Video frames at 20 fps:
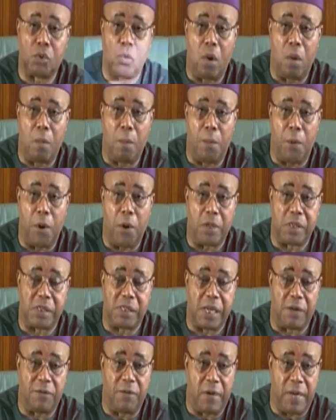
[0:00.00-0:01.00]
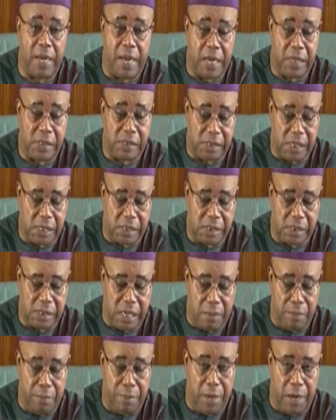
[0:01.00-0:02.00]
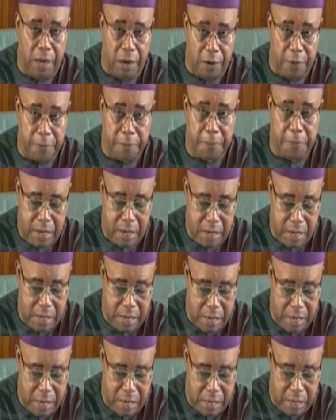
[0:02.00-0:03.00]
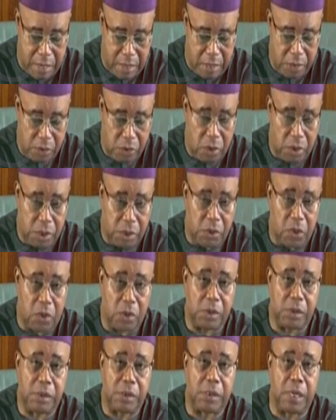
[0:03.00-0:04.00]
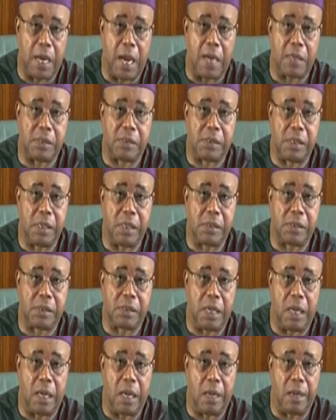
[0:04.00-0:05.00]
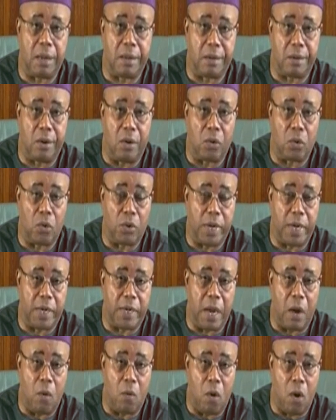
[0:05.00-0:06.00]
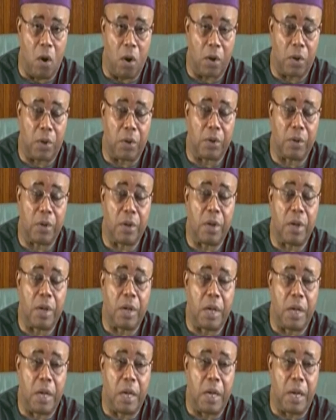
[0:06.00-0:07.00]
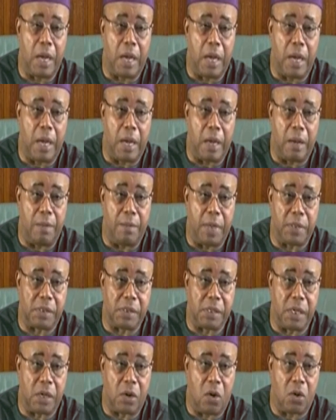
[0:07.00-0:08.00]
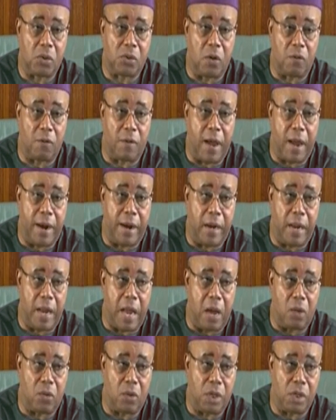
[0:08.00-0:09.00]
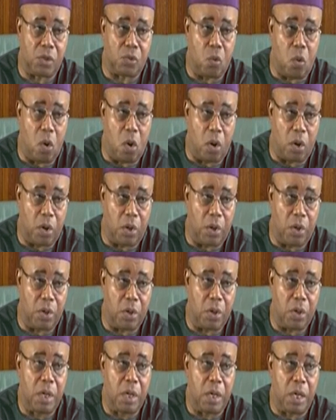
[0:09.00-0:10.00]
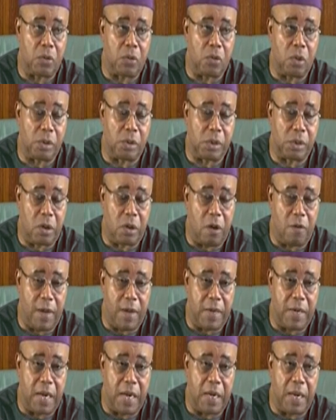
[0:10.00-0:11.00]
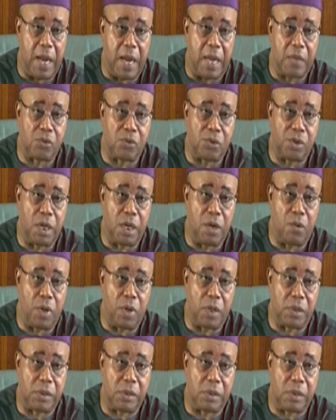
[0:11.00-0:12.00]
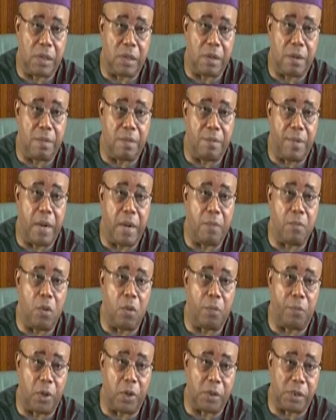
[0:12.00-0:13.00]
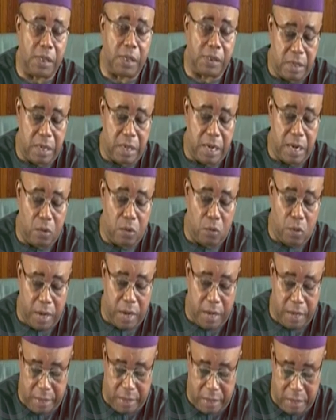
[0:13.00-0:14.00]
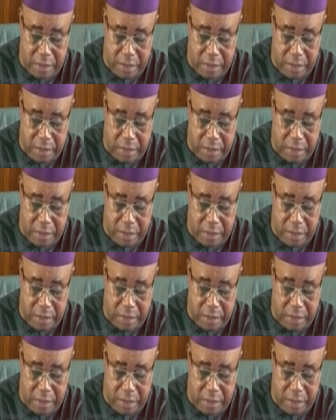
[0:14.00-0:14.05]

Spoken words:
1.786 billion. These auditors had since concluded their work, but in the course of carrying out this work, it was discovered that they had to deal with many more projects than were